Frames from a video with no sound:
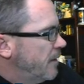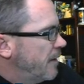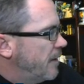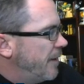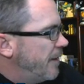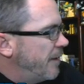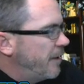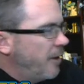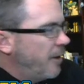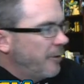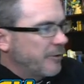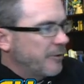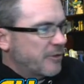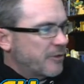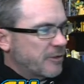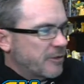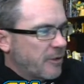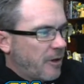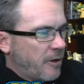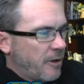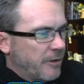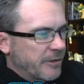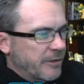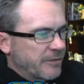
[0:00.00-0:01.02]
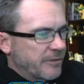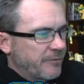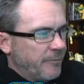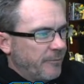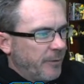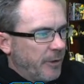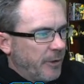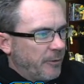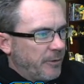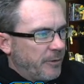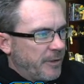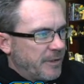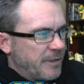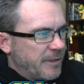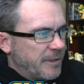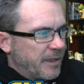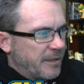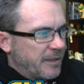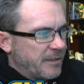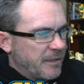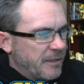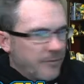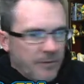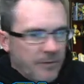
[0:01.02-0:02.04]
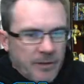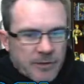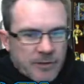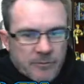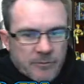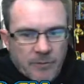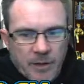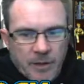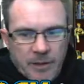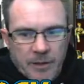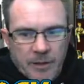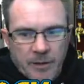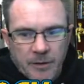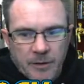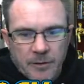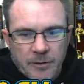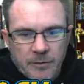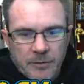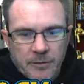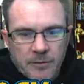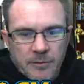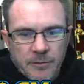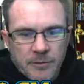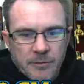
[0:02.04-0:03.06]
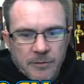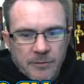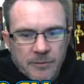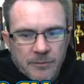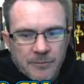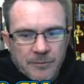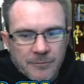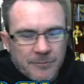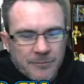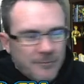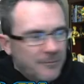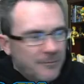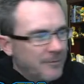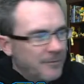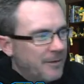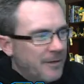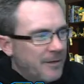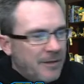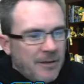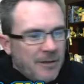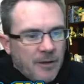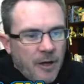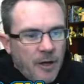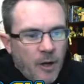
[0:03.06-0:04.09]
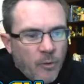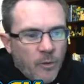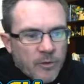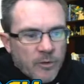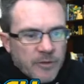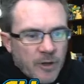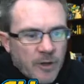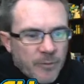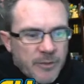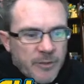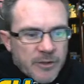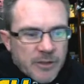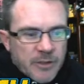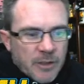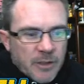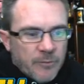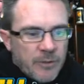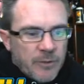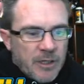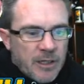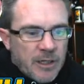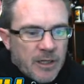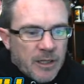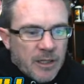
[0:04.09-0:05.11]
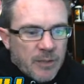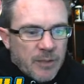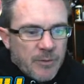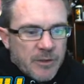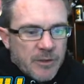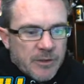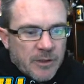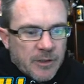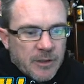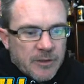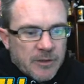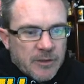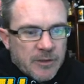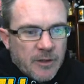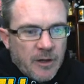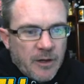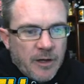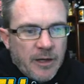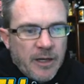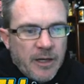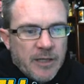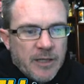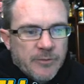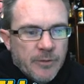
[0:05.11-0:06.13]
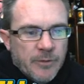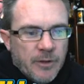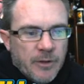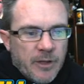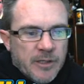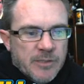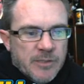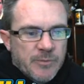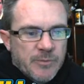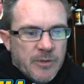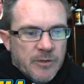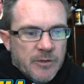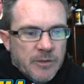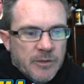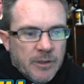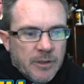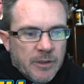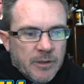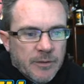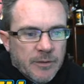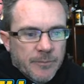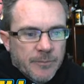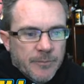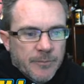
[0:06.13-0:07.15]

I know Star is familiar with these activities right here. Oh, where's our music? We need to get the music in. Sorry, guys, we lost music.